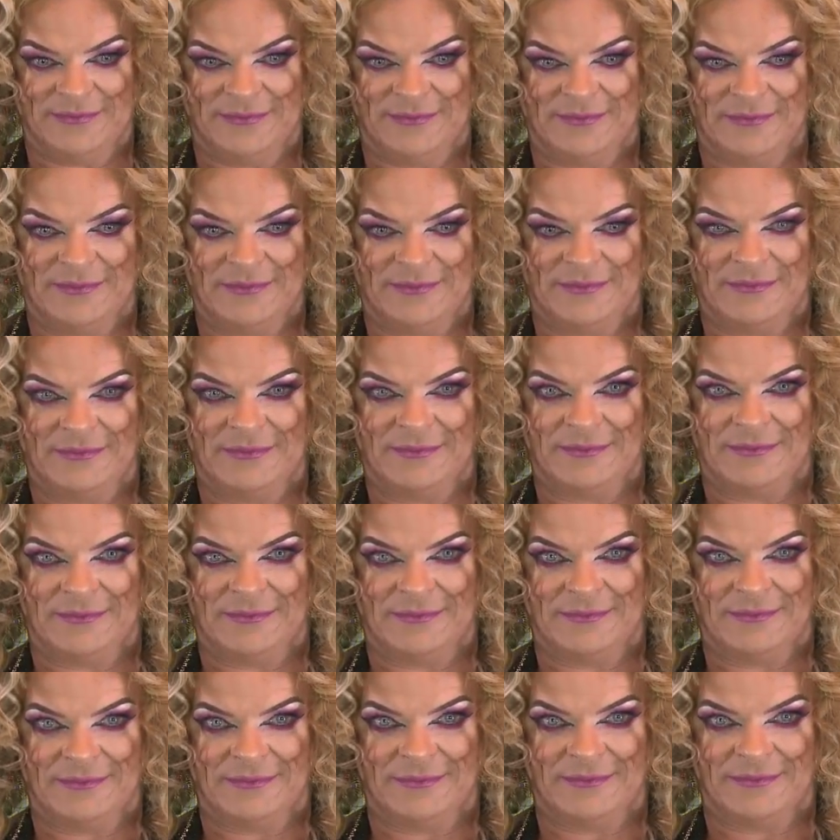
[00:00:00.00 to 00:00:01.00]

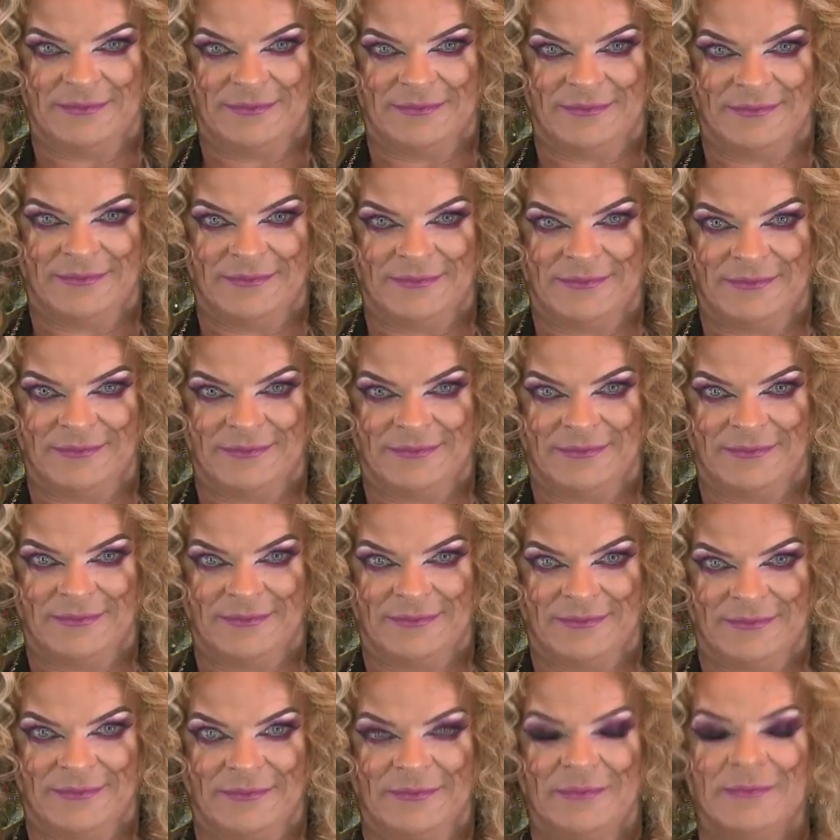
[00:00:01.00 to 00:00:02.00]

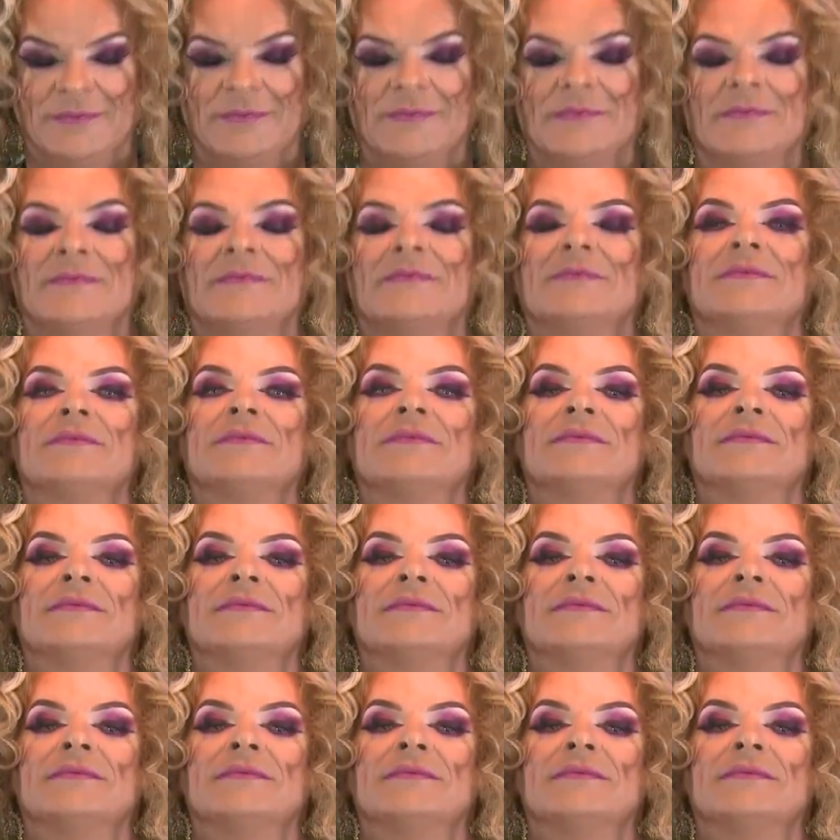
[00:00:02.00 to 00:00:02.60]
[no speech]